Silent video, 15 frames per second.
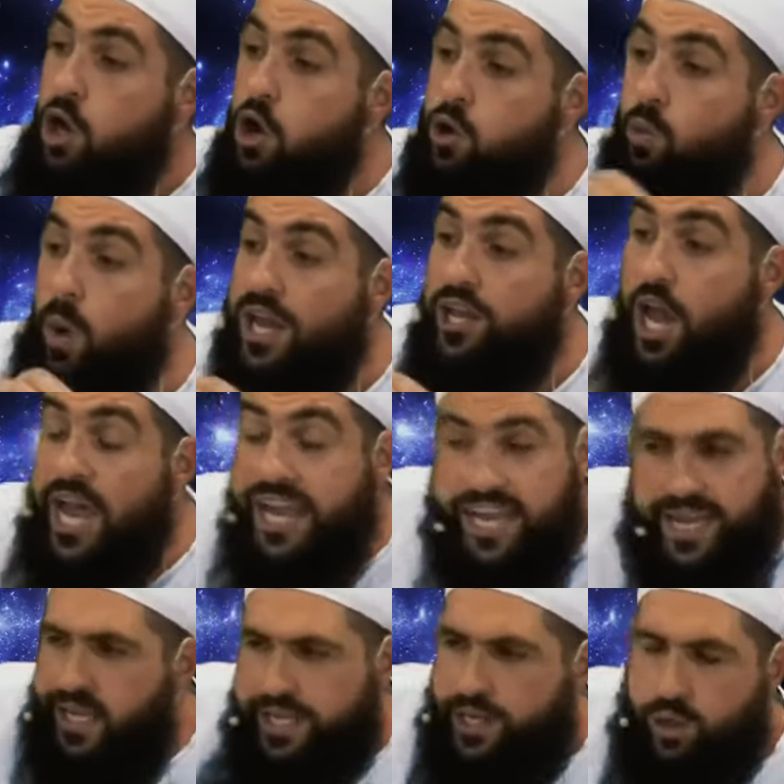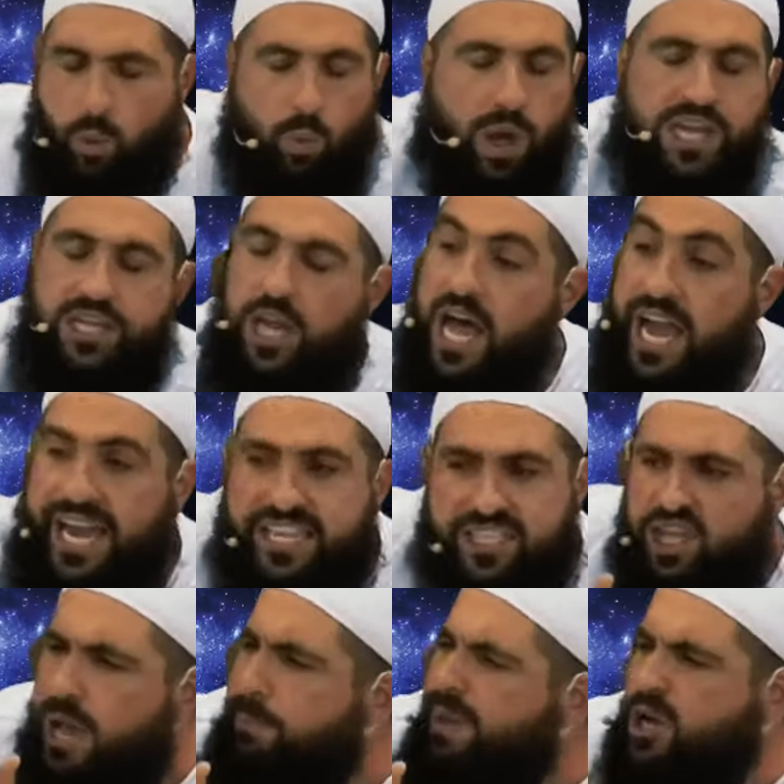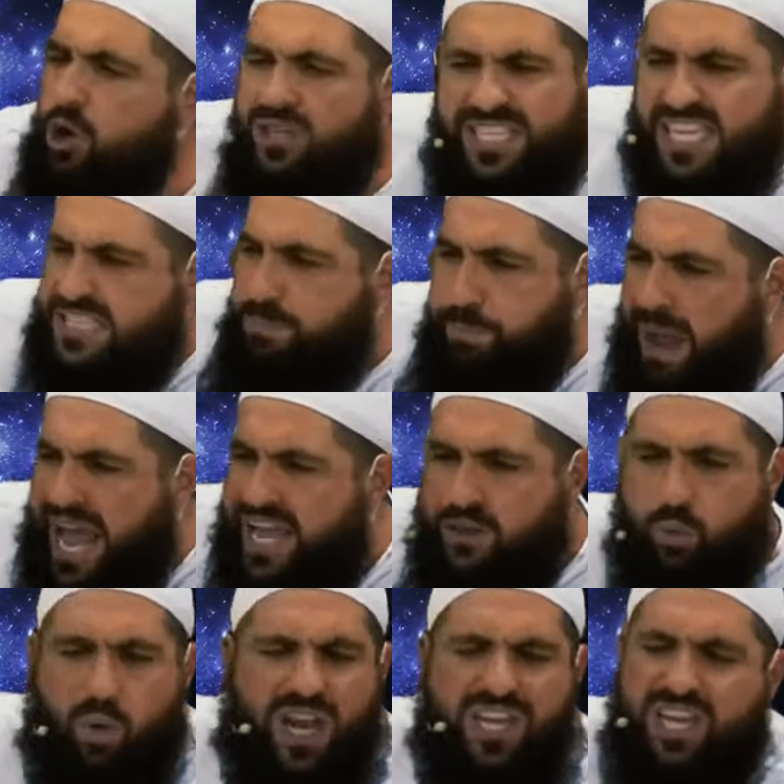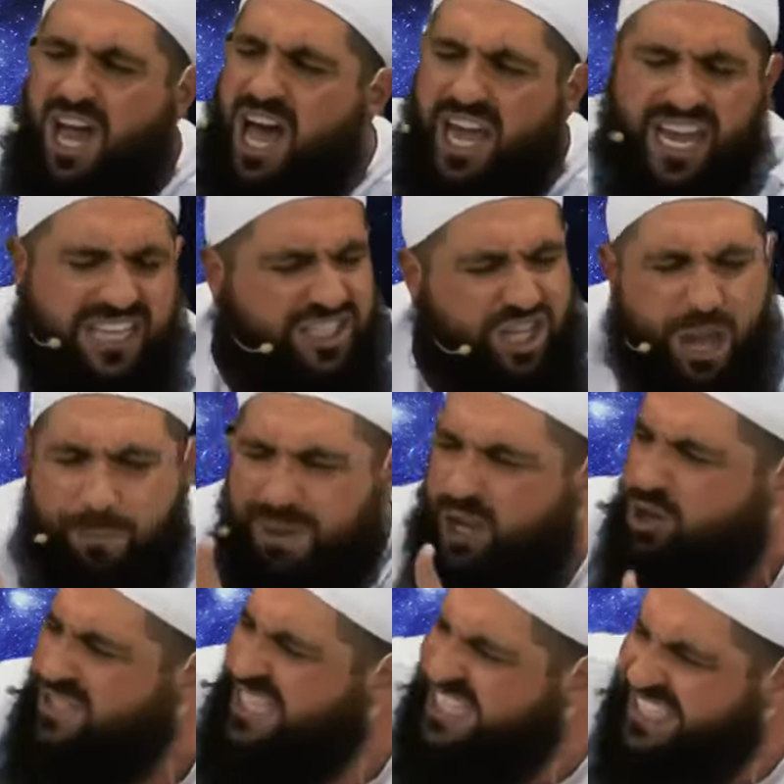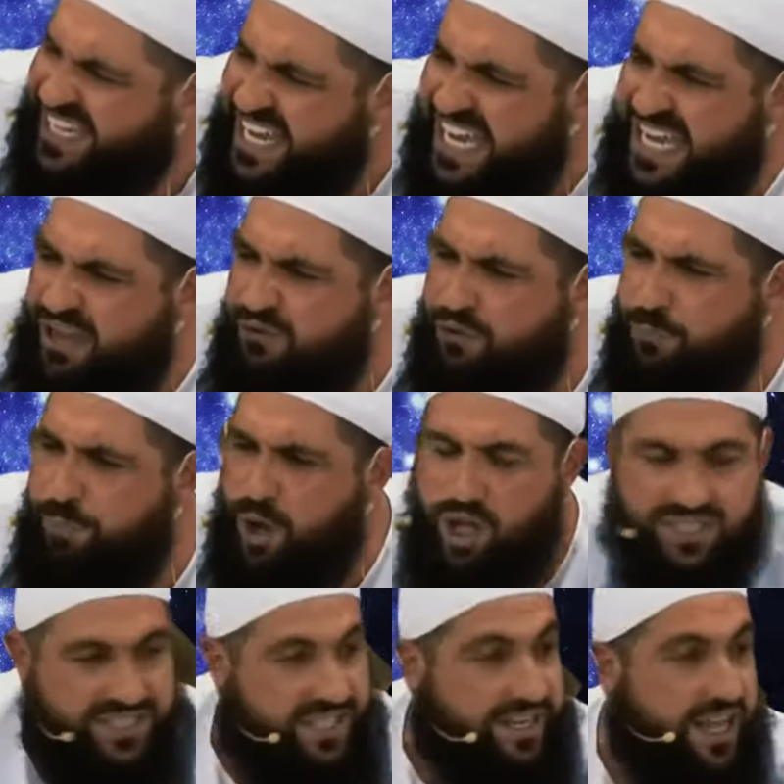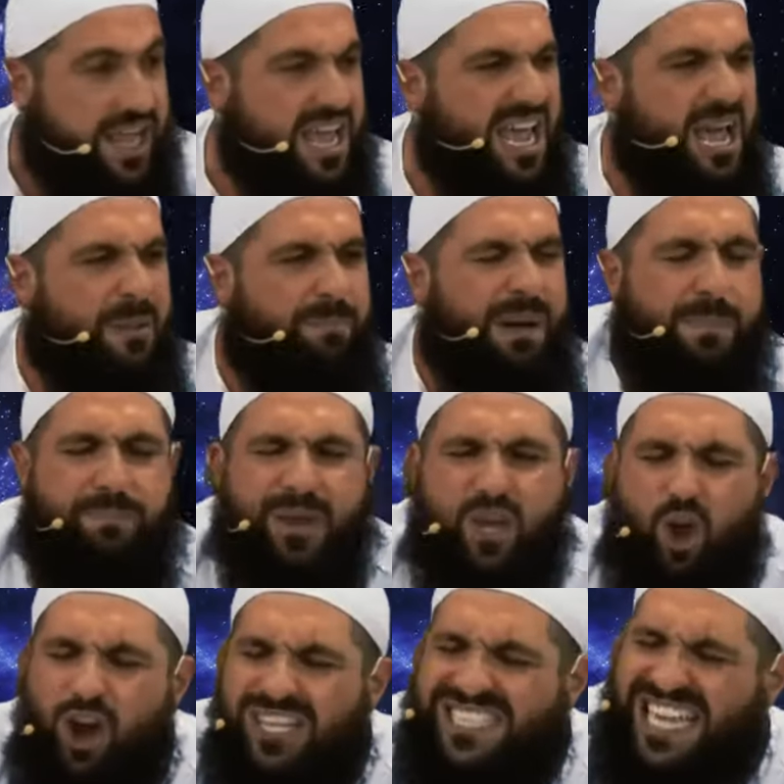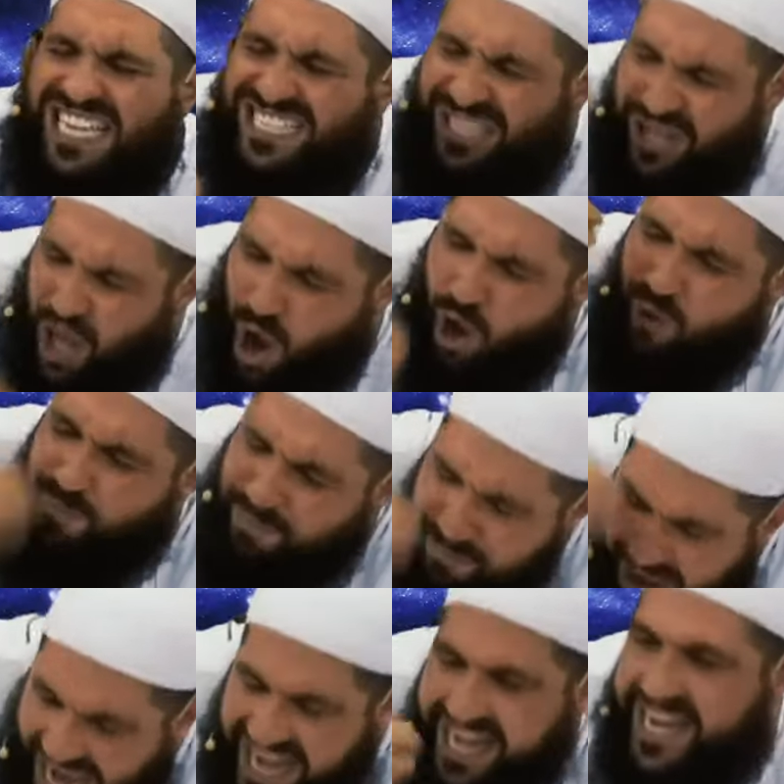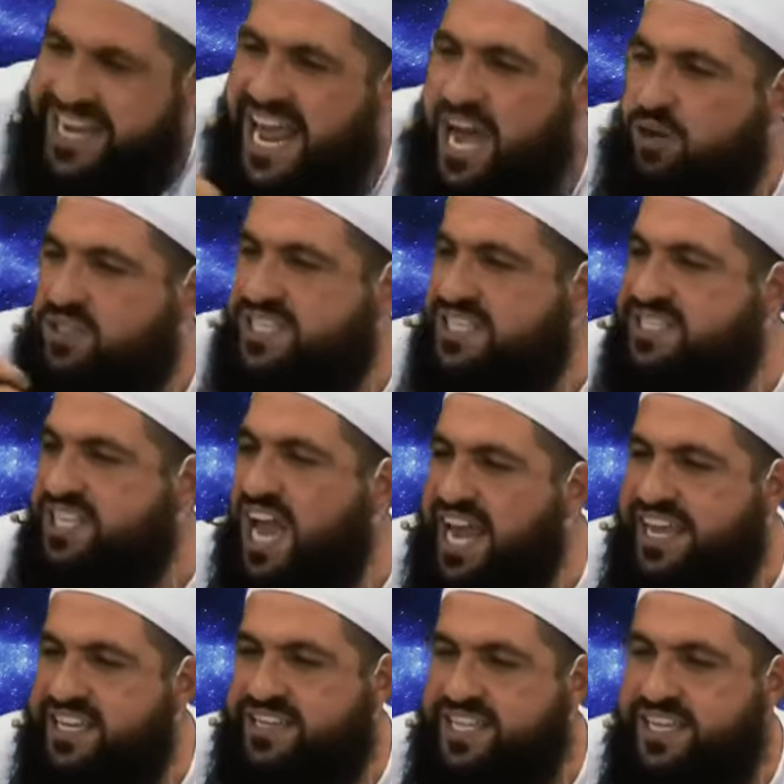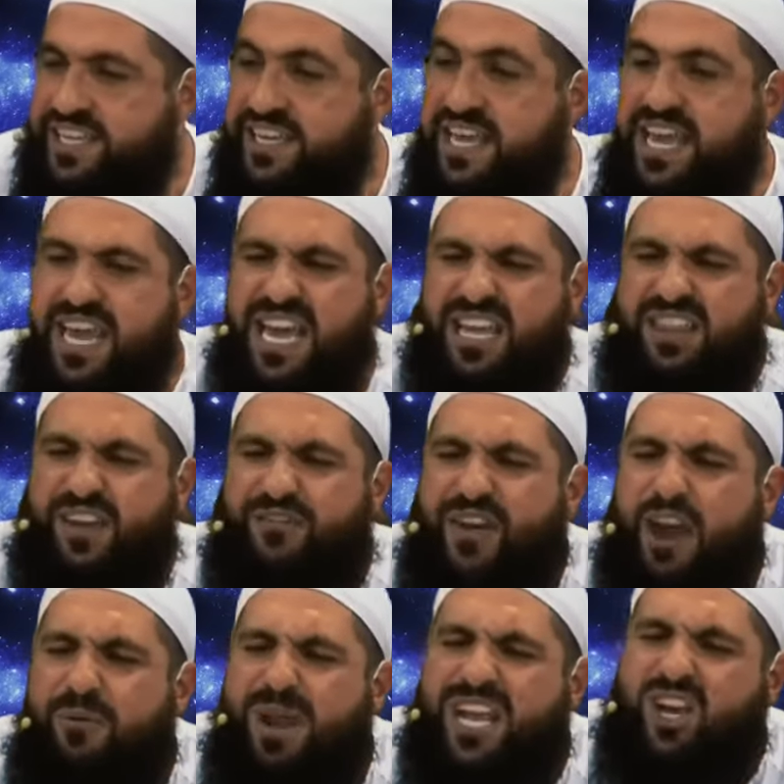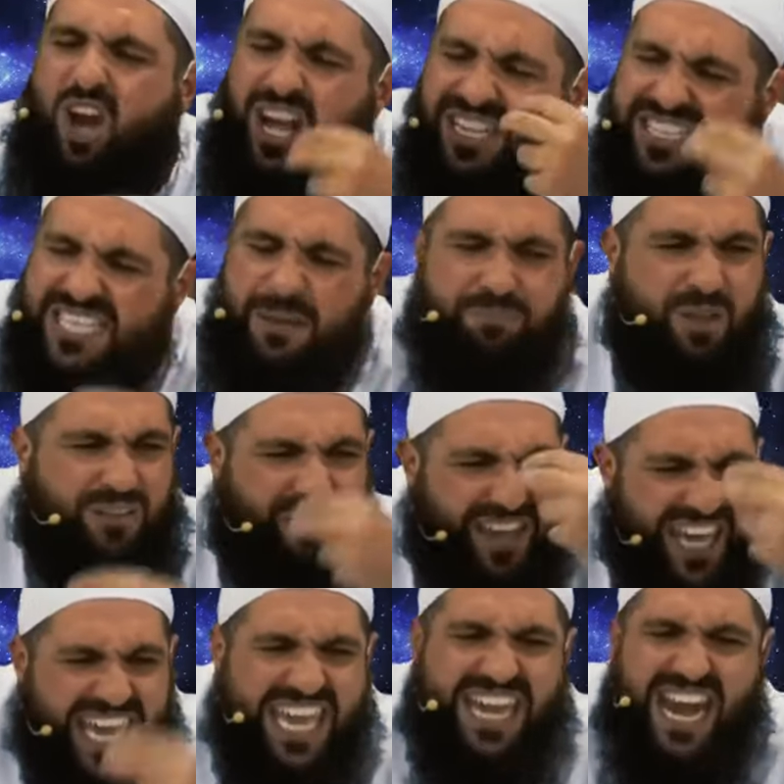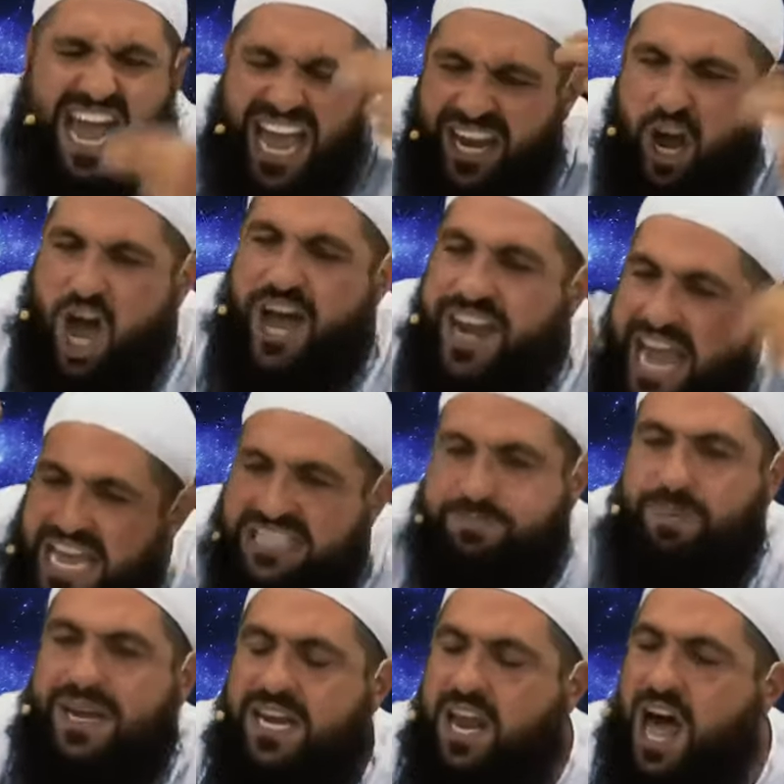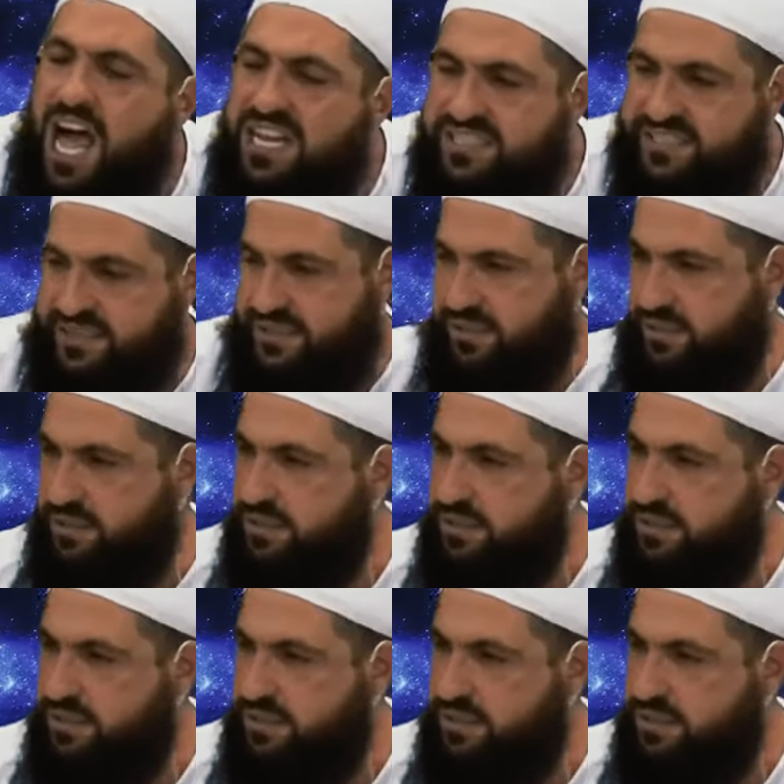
Look, wallah, wallah, it's not because he's bad. Wallah, it's not because he's an evil person. But because there's no men in our society, the very concept of ghira and honor has been lost.